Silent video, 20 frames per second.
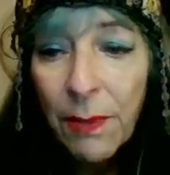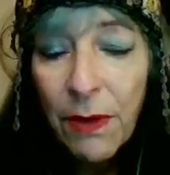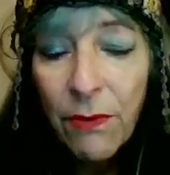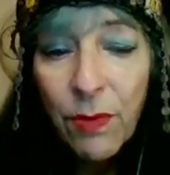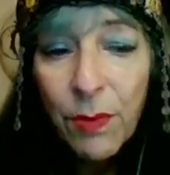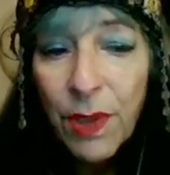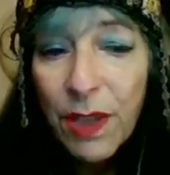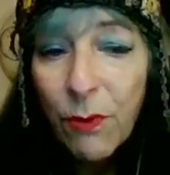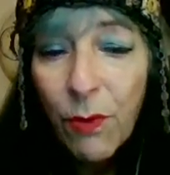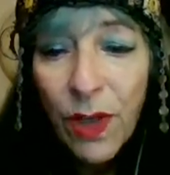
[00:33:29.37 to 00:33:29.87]

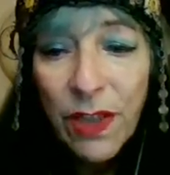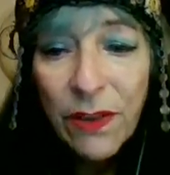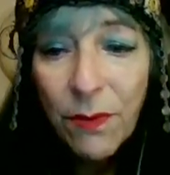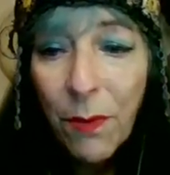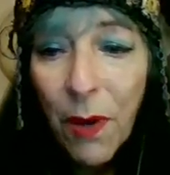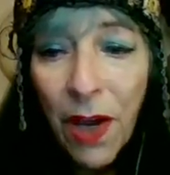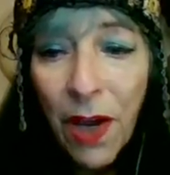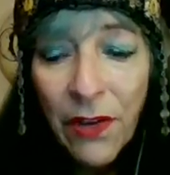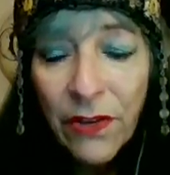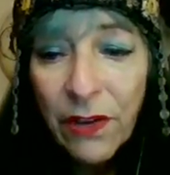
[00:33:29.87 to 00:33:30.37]
Everybody wants
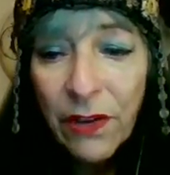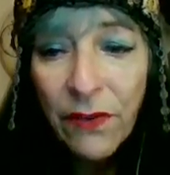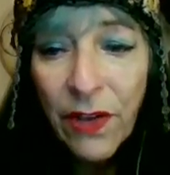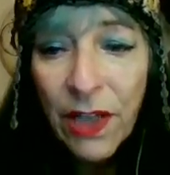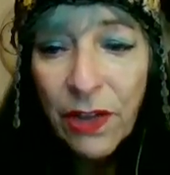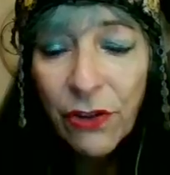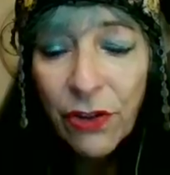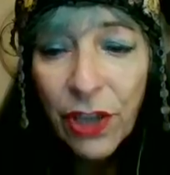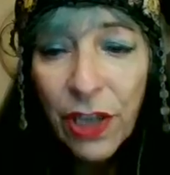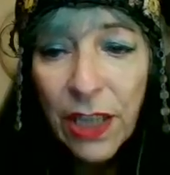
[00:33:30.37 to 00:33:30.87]
positive
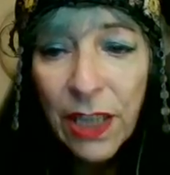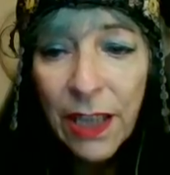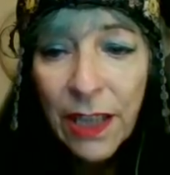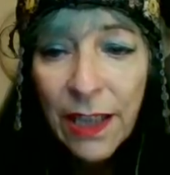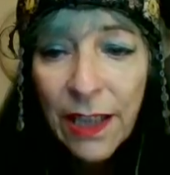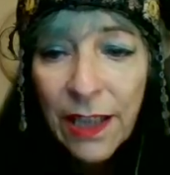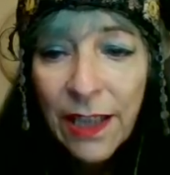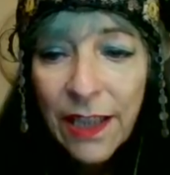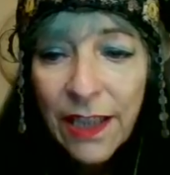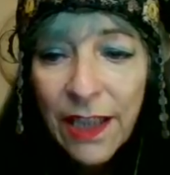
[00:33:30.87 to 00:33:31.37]
energy
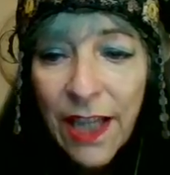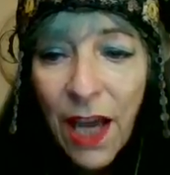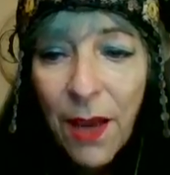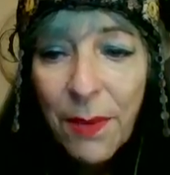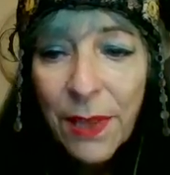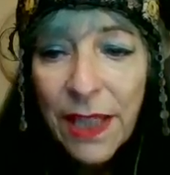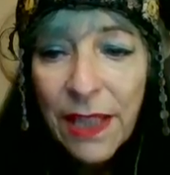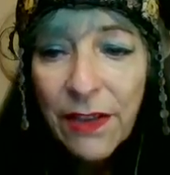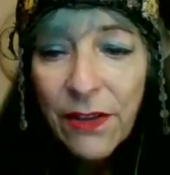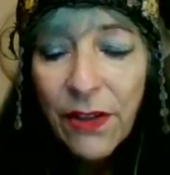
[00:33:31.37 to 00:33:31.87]

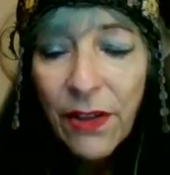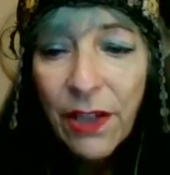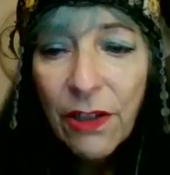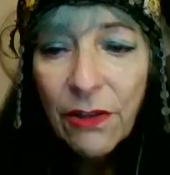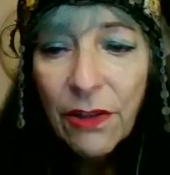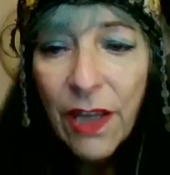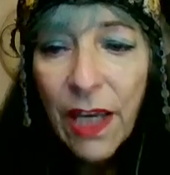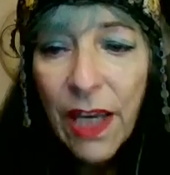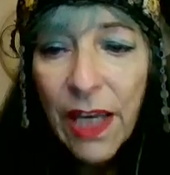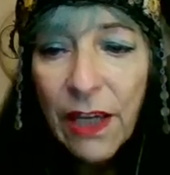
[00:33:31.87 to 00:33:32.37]
coming into
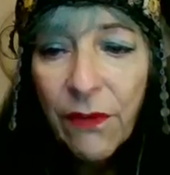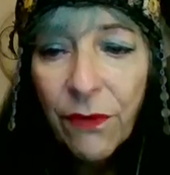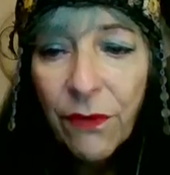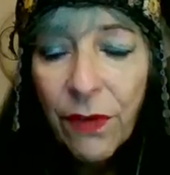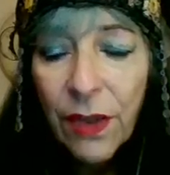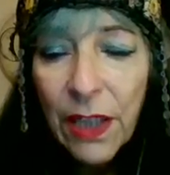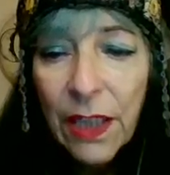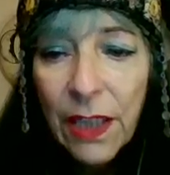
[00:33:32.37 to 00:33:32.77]
their life,